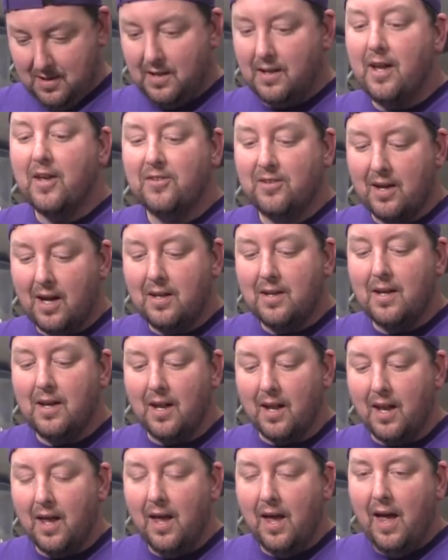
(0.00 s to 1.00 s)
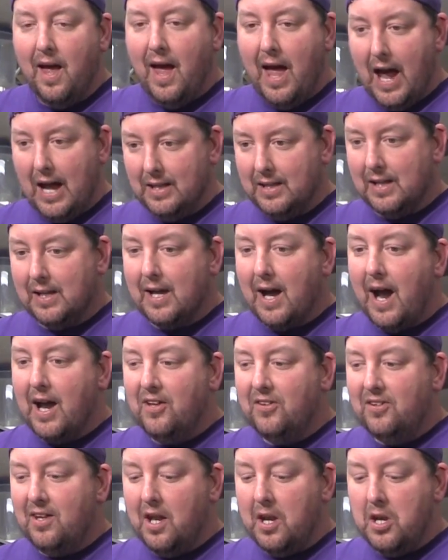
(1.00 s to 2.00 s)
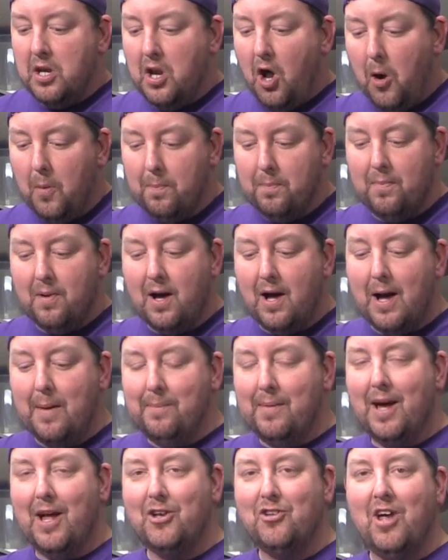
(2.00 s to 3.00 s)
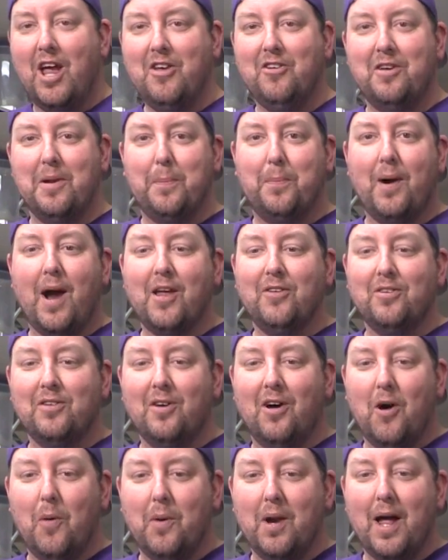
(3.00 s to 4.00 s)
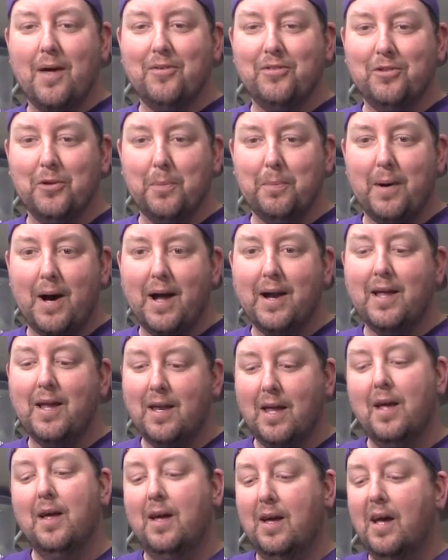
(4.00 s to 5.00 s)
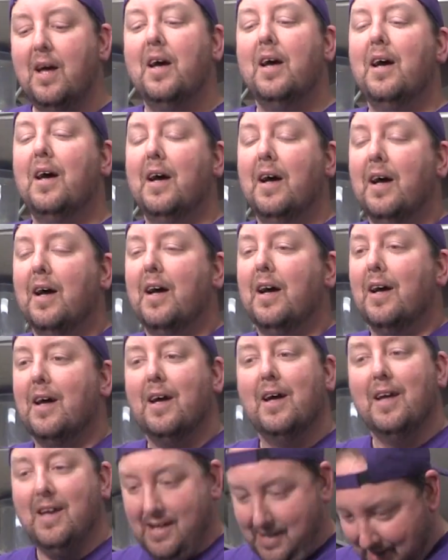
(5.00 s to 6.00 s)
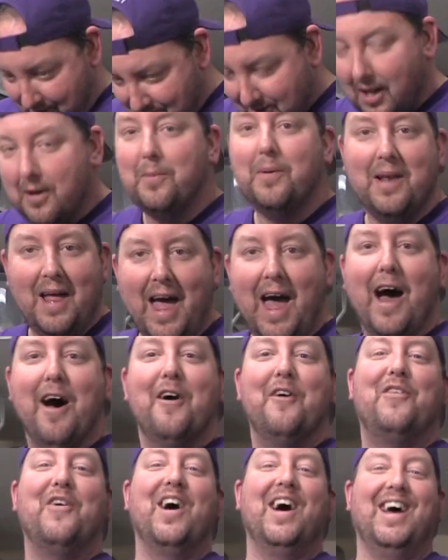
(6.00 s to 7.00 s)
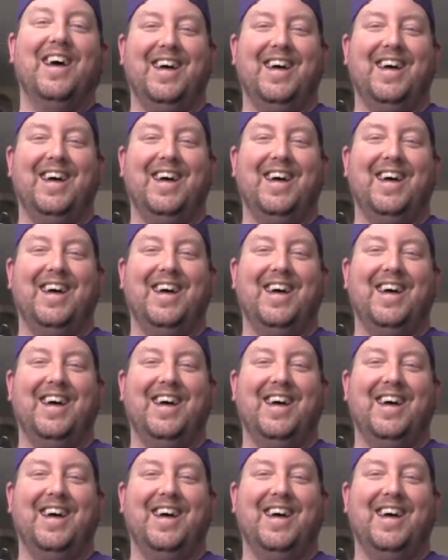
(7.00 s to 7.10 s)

Yes, I did. Had the guy said, nope, I'm not changing the price at all, would I have still bought it? Yes, I would have.